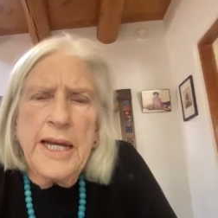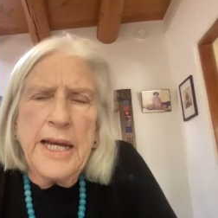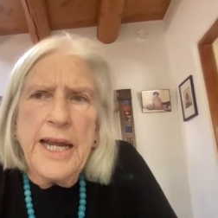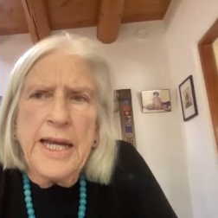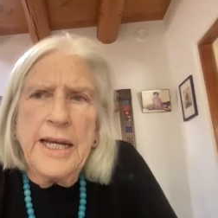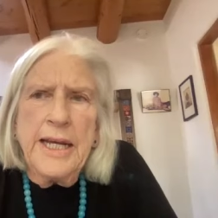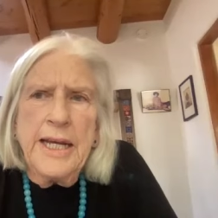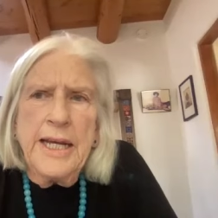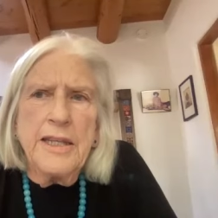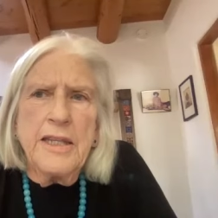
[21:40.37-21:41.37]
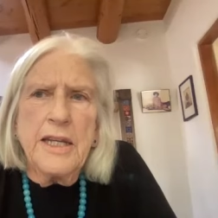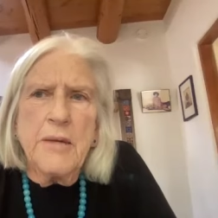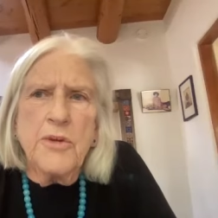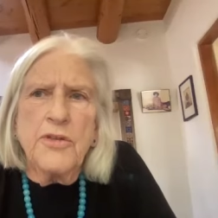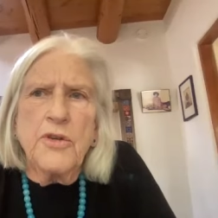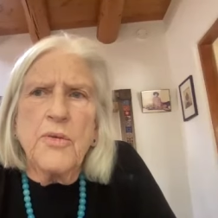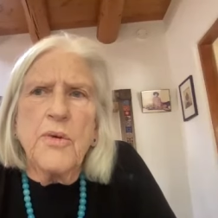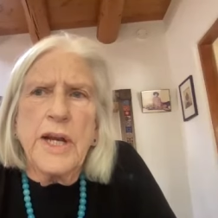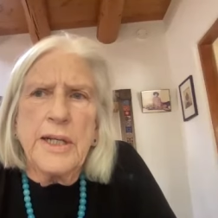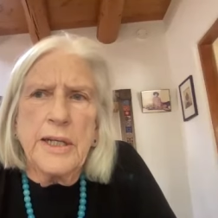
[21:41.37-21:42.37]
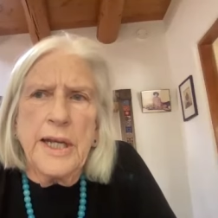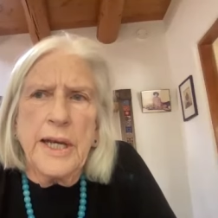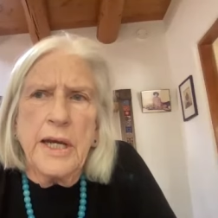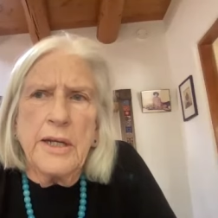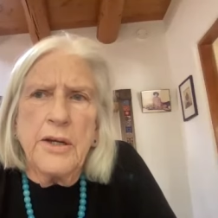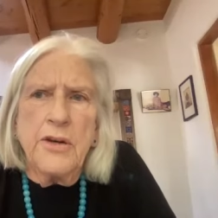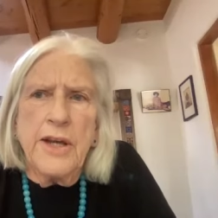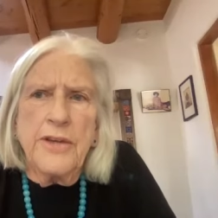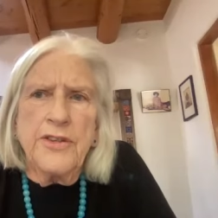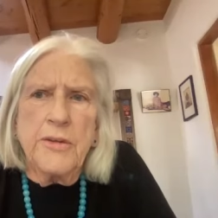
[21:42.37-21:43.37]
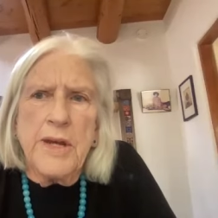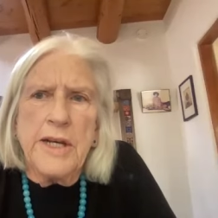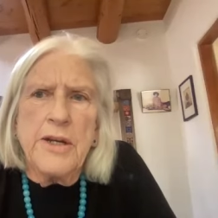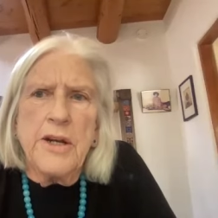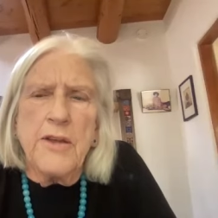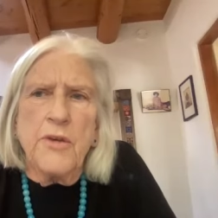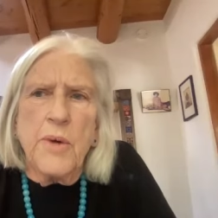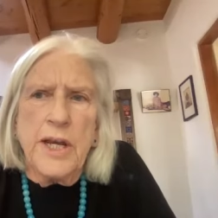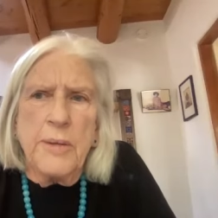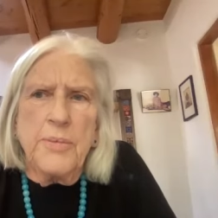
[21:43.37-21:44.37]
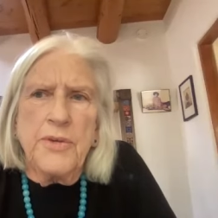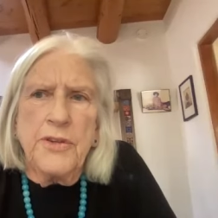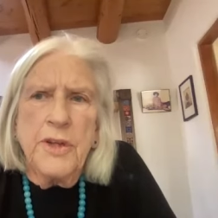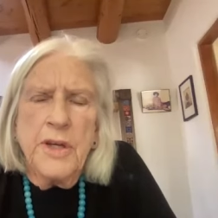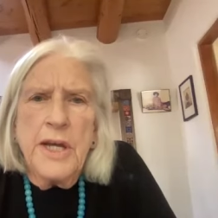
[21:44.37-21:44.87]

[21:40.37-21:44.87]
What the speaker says: And I think that the numbers are greatly underestimated on the rapes.